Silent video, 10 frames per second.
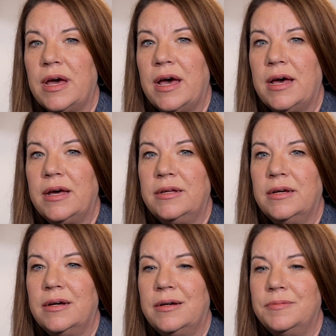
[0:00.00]
had
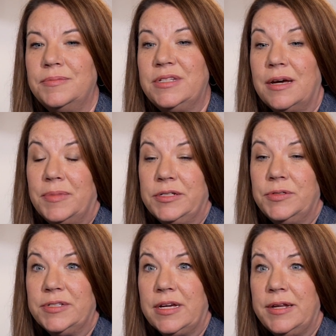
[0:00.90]
died by
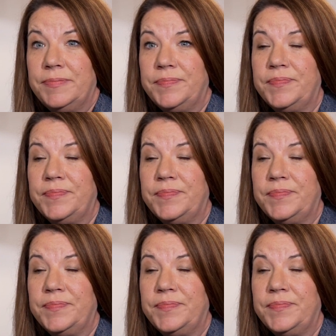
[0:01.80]
suicide.